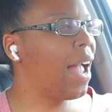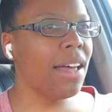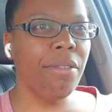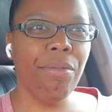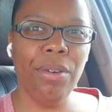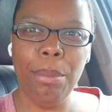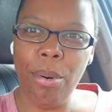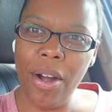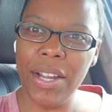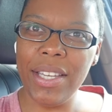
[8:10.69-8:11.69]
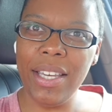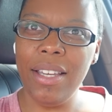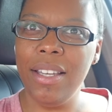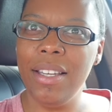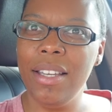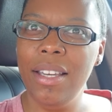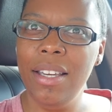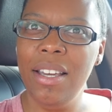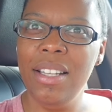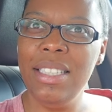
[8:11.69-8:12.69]
got a front parking
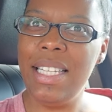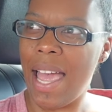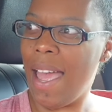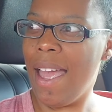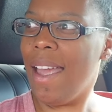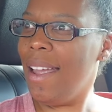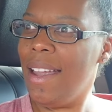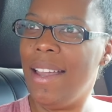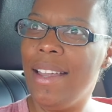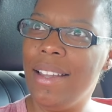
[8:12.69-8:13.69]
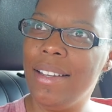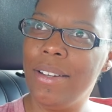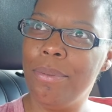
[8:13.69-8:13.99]
dang